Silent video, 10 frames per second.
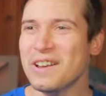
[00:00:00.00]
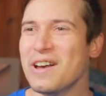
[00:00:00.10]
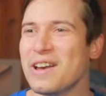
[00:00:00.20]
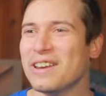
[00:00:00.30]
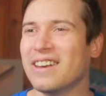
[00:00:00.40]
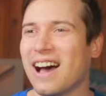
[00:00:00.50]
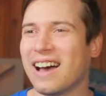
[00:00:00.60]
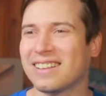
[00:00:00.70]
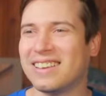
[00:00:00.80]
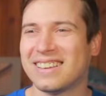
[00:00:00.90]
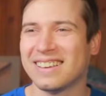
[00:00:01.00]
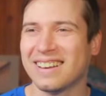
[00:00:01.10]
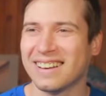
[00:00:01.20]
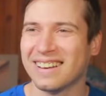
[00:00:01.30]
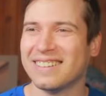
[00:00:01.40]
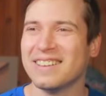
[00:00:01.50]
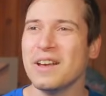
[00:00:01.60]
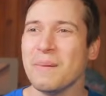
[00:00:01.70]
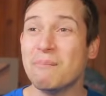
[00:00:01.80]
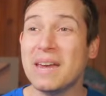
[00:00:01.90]
not
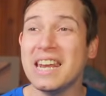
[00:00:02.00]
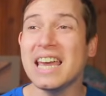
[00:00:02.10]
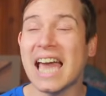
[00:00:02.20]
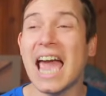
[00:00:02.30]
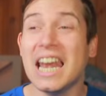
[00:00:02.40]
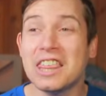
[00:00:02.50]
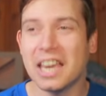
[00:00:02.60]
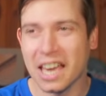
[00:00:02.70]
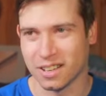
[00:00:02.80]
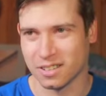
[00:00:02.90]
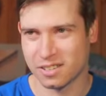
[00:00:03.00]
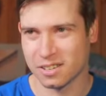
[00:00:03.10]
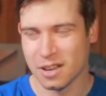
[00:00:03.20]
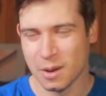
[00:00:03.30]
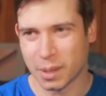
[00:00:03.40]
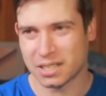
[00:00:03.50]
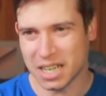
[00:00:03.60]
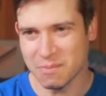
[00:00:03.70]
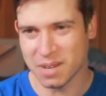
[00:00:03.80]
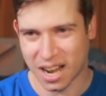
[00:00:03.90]
meaning anything else but
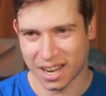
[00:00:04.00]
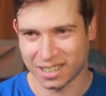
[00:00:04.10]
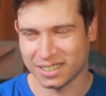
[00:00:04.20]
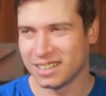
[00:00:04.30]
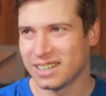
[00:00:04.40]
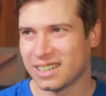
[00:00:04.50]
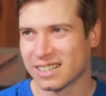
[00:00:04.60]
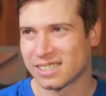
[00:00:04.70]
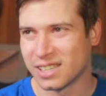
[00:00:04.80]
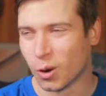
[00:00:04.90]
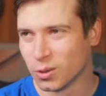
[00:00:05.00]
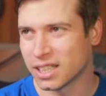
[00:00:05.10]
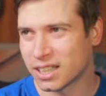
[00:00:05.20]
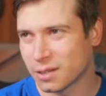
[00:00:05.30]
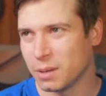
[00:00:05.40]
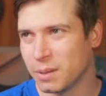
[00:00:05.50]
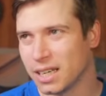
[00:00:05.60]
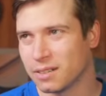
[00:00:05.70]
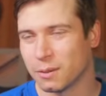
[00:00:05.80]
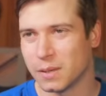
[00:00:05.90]
Team 9. That's the only thing we
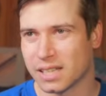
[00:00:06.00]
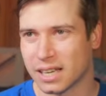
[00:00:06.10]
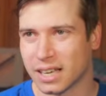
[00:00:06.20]
mean when we say that.